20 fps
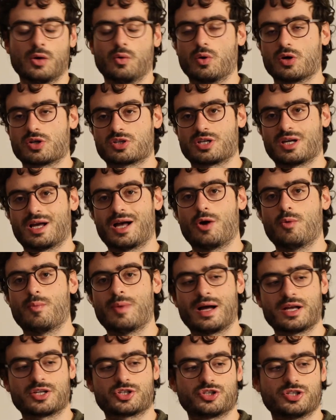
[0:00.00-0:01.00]
was how
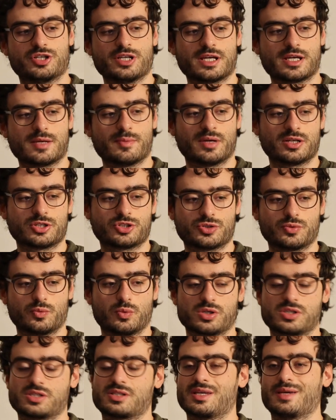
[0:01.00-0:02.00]
much the image
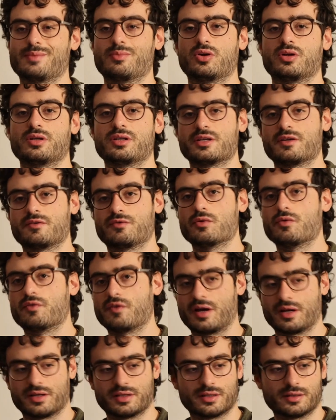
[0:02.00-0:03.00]
was stable in the
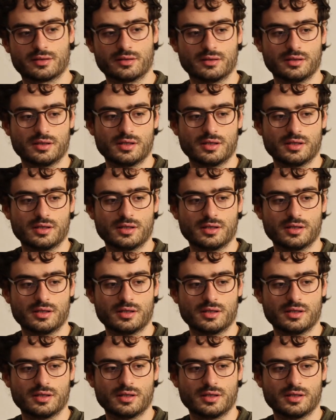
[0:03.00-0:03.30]
viewfinder,